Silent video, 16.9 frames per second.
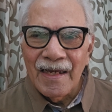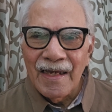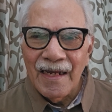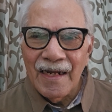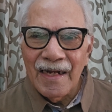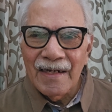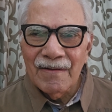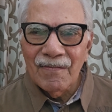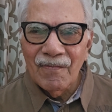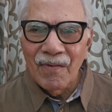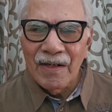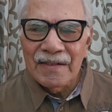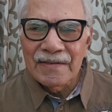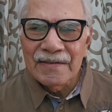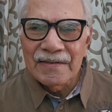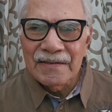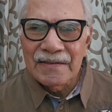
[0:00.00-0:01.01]
and
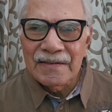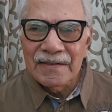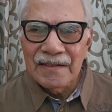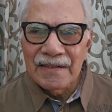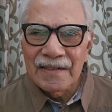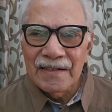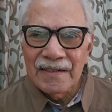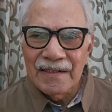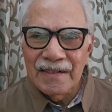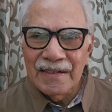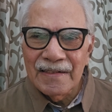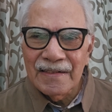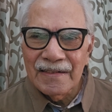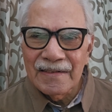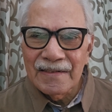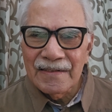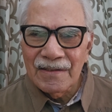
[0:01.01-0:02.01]
once it
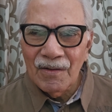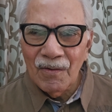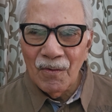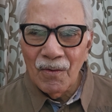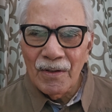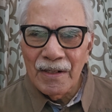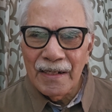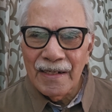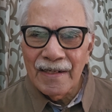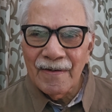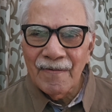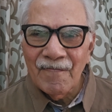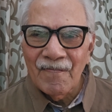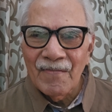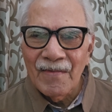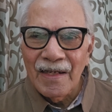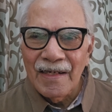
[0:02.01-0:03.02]
is okay,
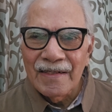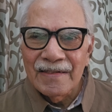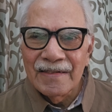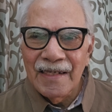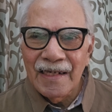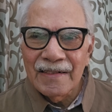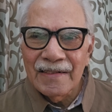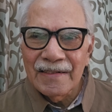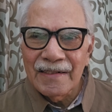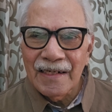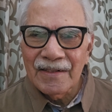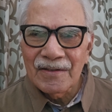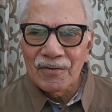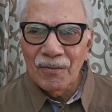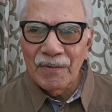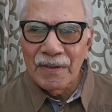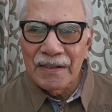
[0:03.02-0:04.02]
then it has
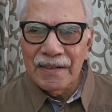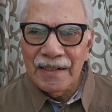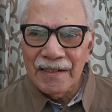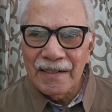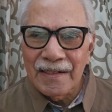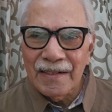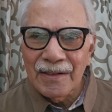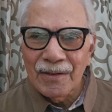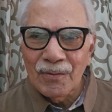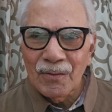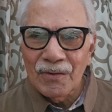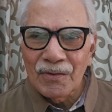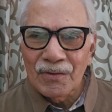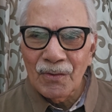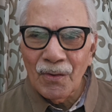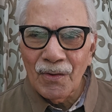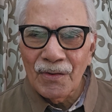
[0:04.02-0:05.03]
to be taken into
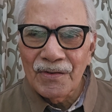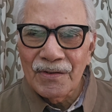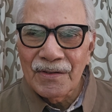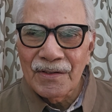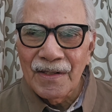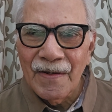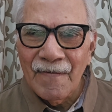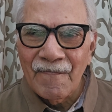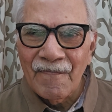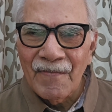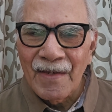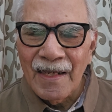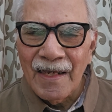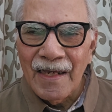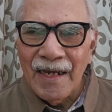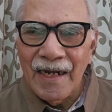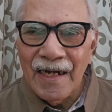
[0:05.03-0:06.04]
stores
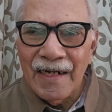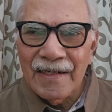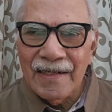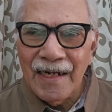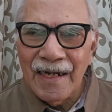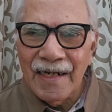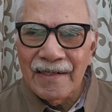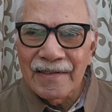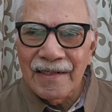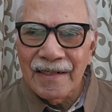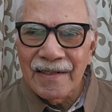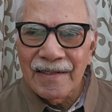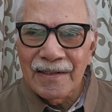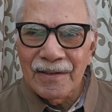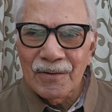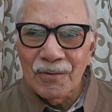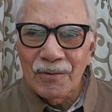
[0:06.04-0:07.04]
and entered
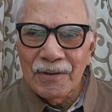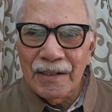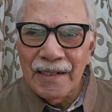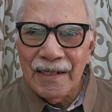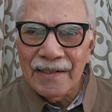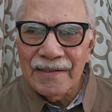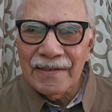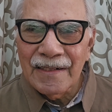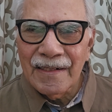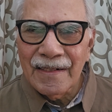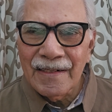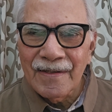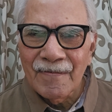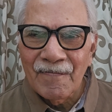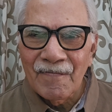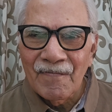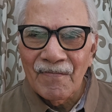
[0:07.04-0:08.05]
into the ledger,
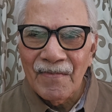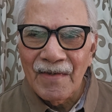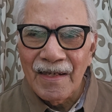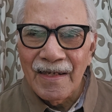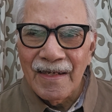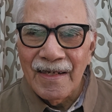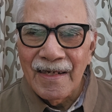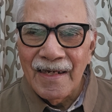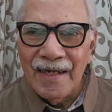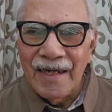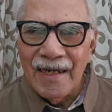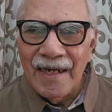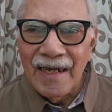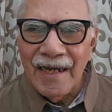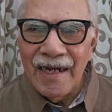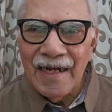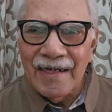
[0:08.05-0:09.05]

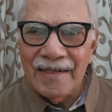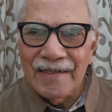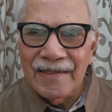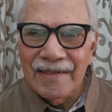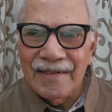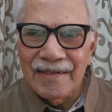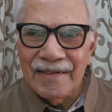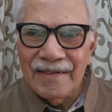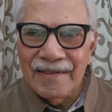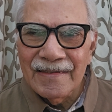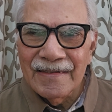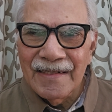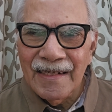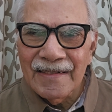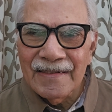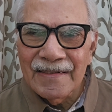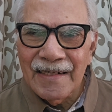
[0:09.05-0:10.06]
and
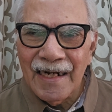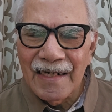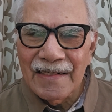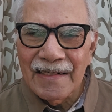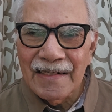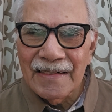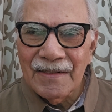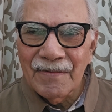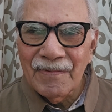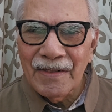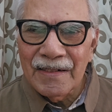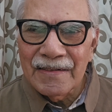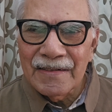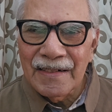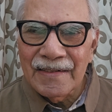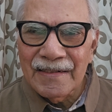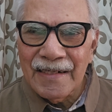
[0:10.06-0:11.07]
then the
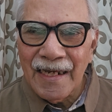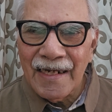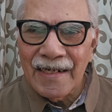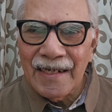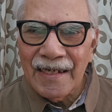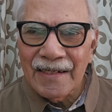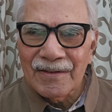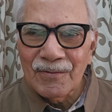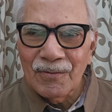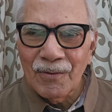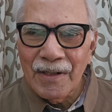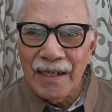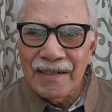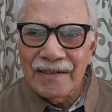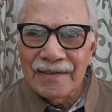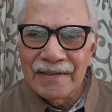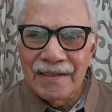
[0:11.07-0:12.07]
identification tag has to
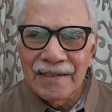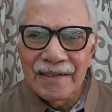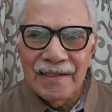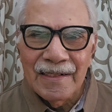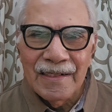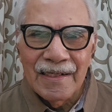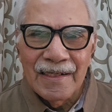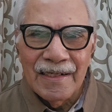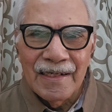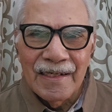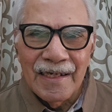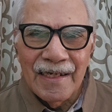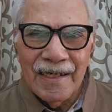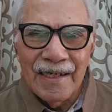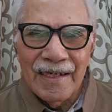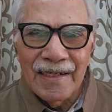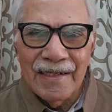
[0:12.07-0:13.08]
carry the
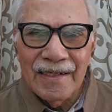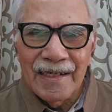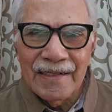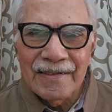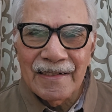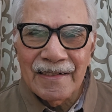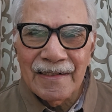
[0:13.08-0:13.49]
ledger